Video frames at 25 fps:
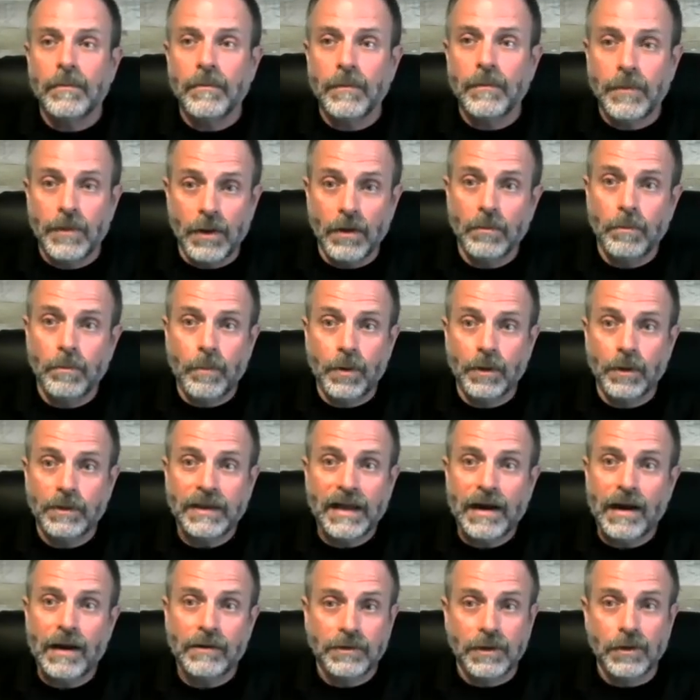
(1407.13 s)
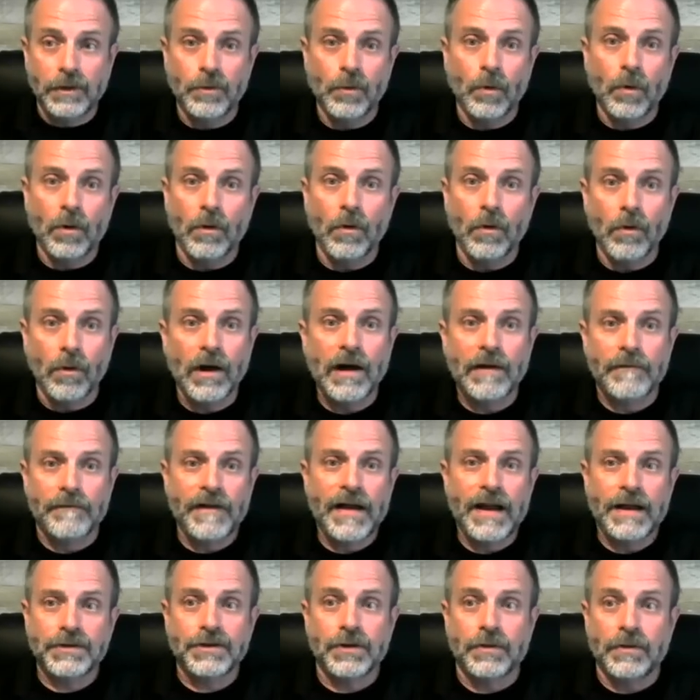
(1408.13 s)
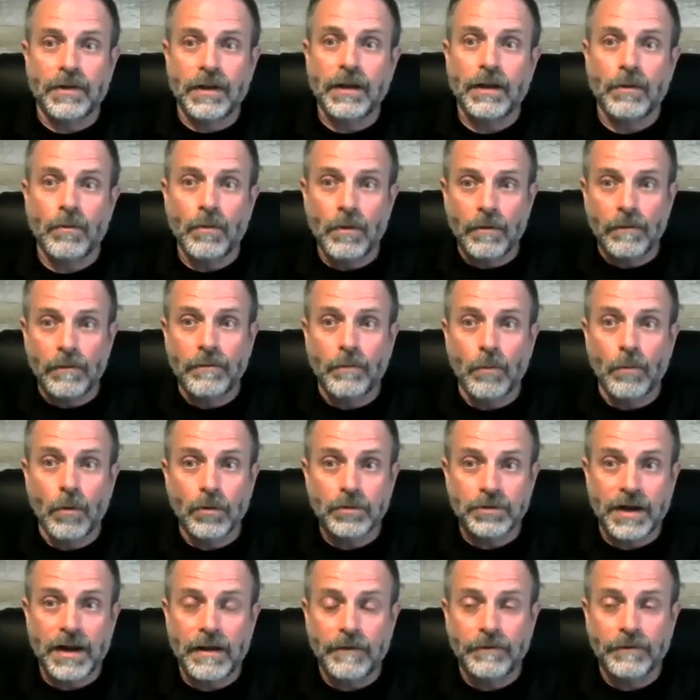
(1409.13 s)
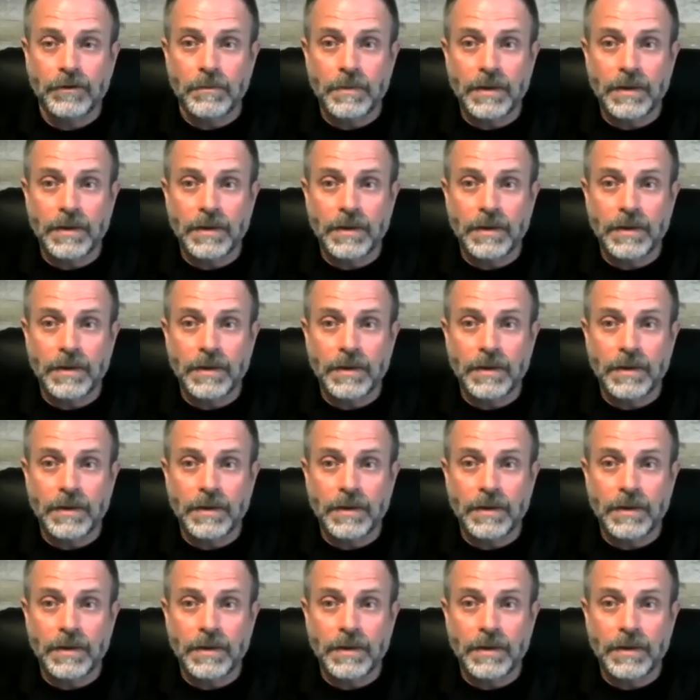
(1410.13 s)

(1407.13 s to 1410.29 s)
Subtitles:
they'll put that out the door a whole lot faster than they will rolls that have to be